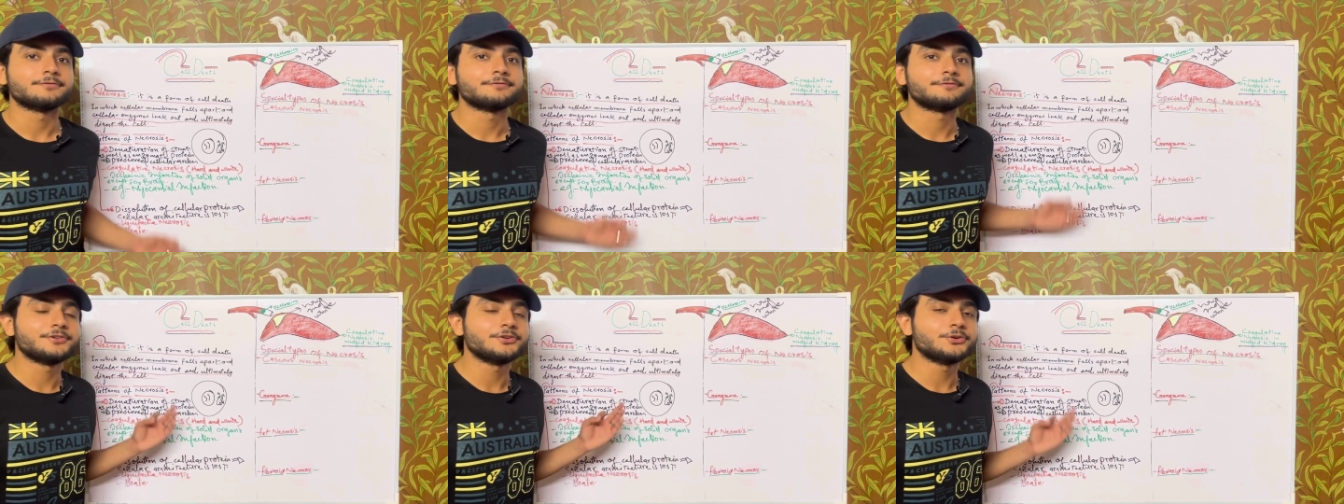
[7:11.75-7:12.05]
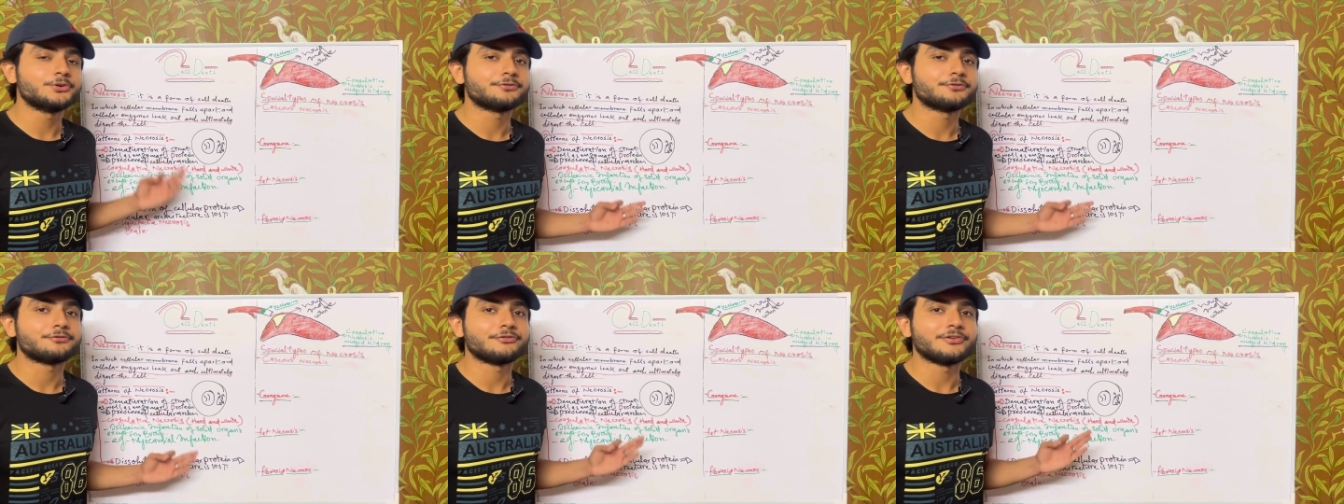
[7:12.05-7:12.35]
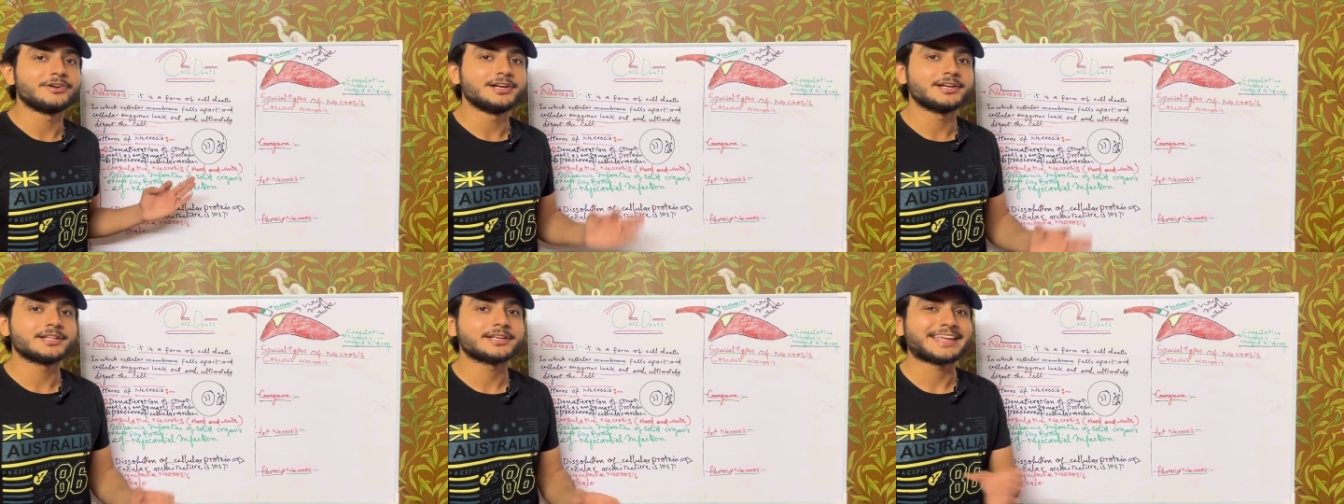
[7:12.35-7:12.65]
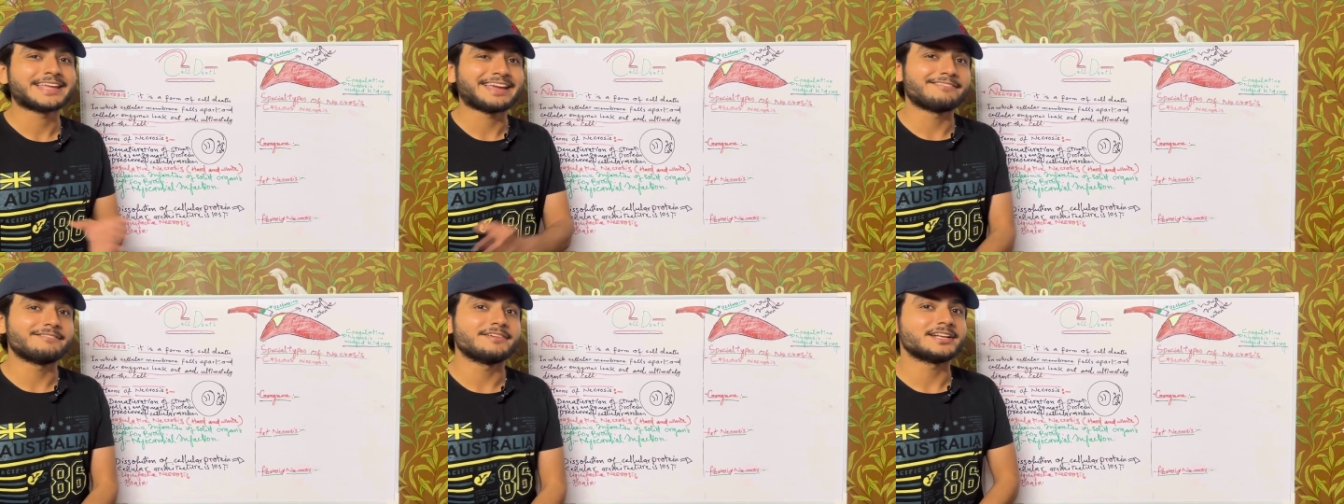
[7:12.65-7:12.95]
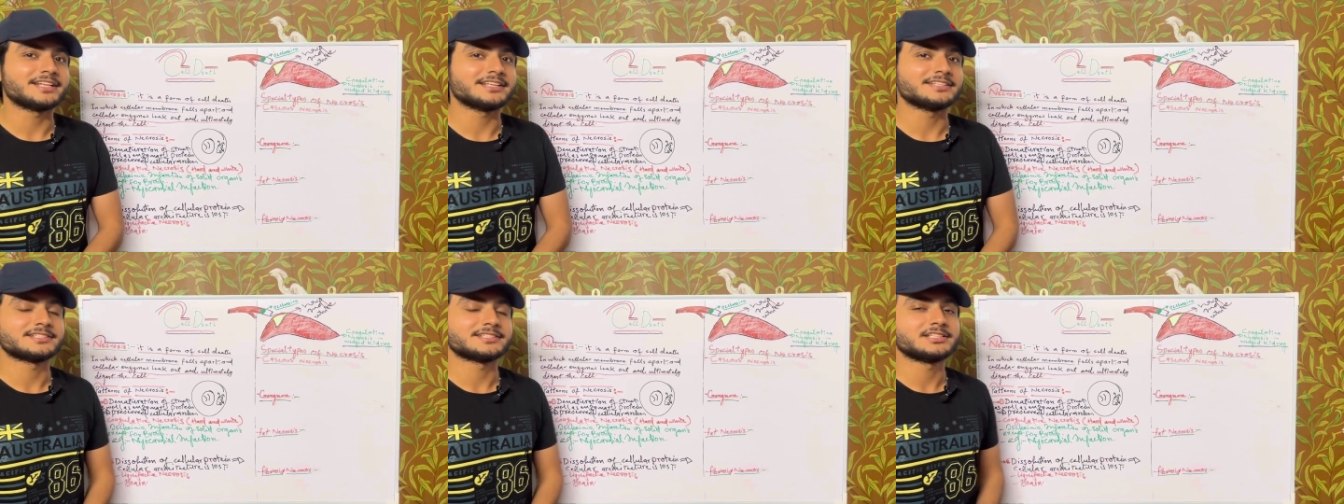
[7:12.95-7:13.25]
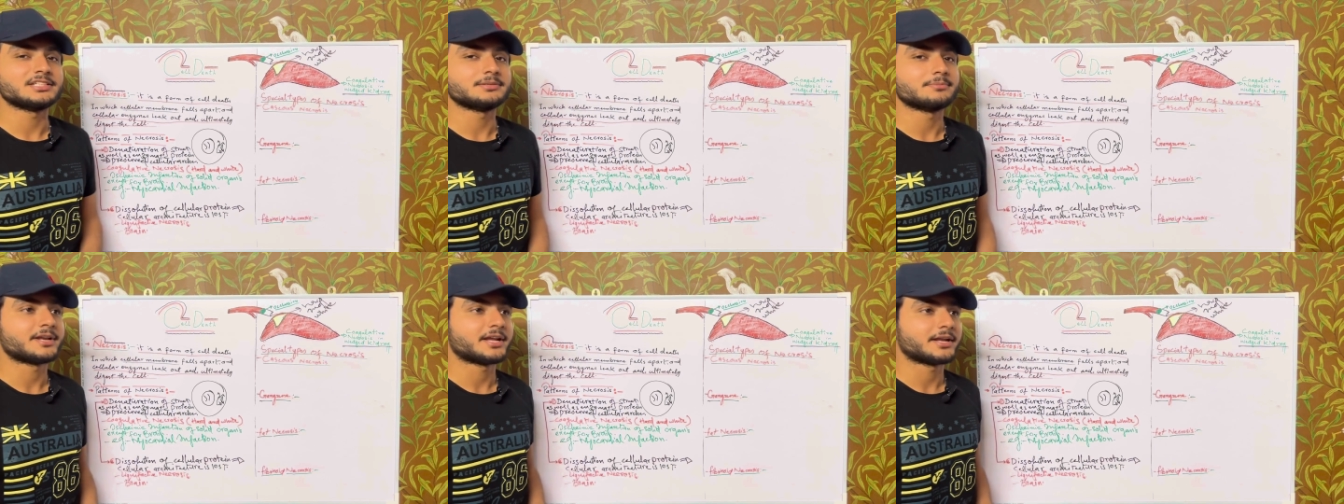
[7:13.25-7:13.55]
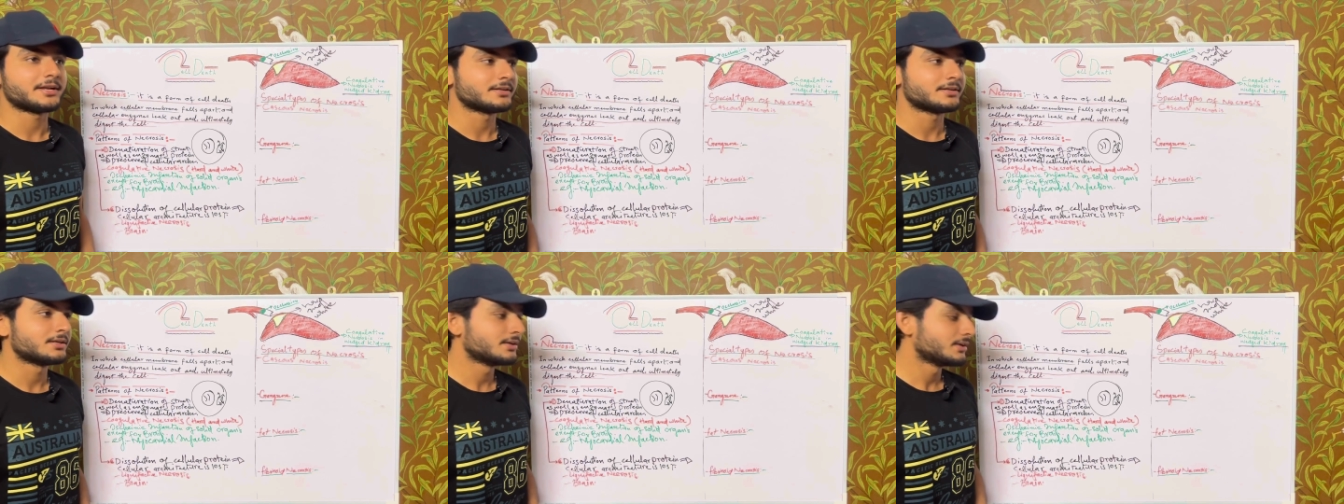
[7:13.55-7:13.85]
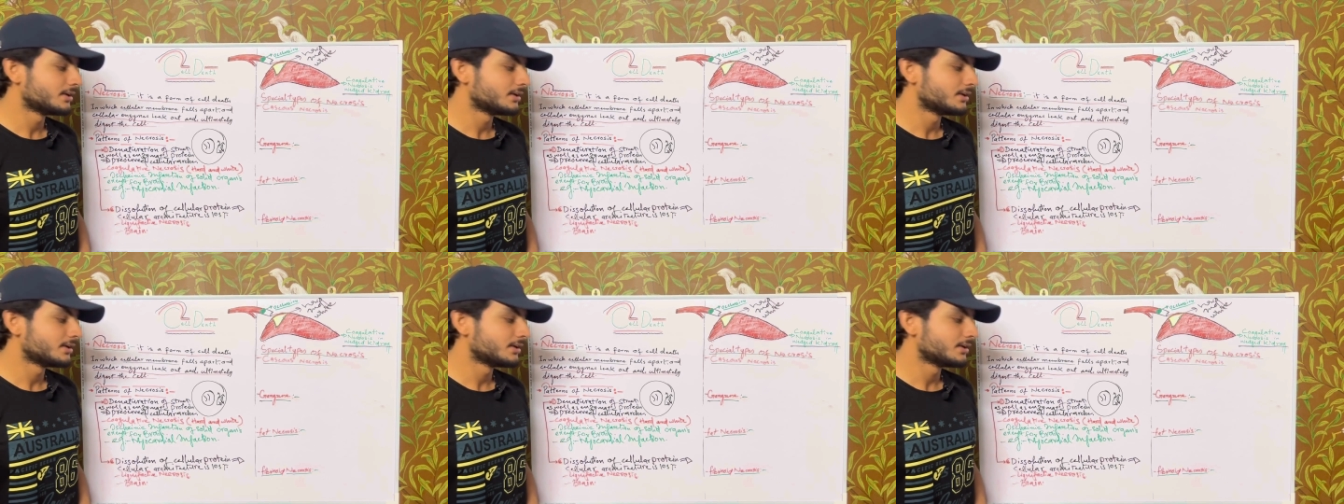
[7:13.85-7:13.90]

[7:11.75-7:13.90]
fluid filled cavities in the brain.